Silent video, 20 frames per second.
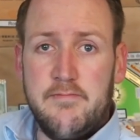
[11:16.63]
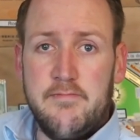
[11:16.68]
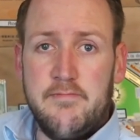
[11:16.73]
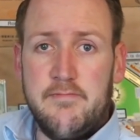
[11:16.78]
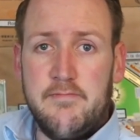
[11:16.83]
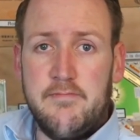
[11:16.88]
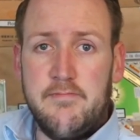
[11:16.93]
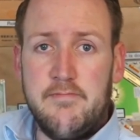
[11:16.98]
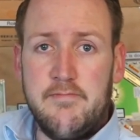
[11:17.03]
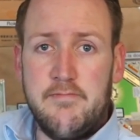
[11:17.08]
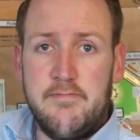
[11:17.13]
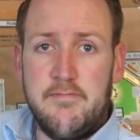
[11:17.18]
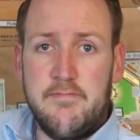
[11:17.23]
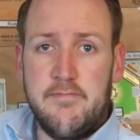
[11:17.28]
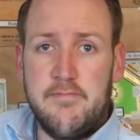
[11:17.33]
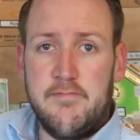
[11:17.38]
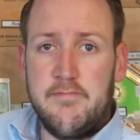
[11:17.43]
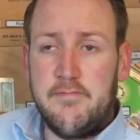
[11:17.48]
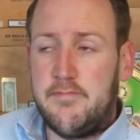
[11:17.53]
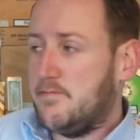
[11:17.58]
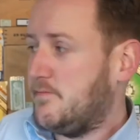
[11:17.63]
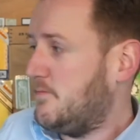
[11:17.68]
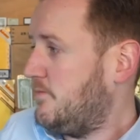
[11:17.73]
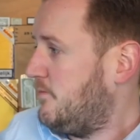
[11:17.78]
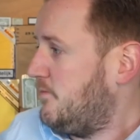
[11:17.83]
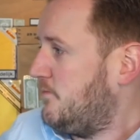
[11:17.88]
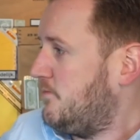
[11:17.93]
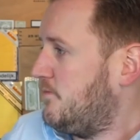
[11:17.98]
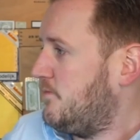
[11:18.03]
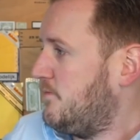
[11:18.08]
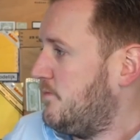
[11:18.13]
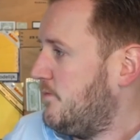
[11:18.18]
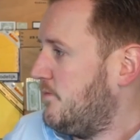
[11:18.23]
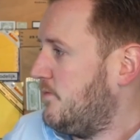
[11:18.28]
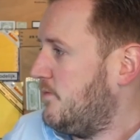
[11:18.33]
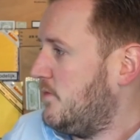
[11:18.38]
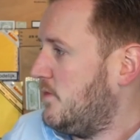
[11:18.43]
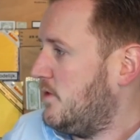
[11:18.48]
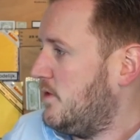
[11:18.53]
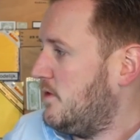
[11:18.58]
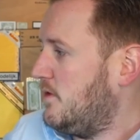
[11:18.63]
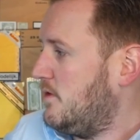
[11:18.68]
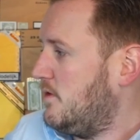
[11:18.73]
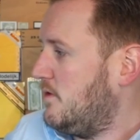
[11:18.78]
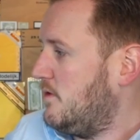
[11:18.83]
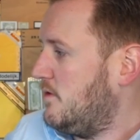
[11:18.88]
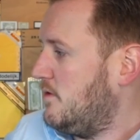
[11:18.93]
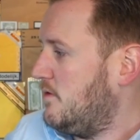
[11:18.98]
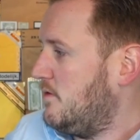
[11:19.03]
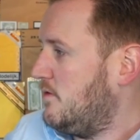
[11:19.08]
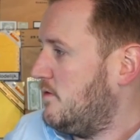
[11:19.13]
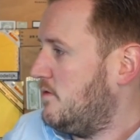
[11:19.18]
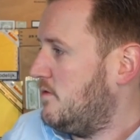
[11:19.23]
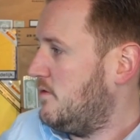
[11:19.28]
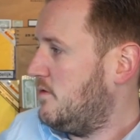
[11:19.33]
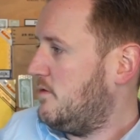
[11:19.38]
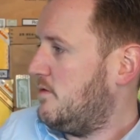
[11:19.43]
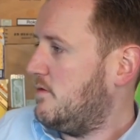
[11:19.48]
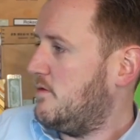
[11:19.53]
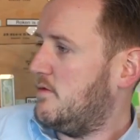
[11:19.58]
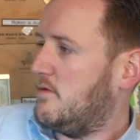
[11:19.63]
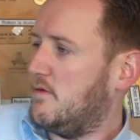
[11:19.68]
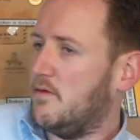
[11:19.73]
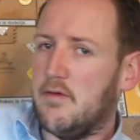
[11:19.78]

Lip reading: (silence)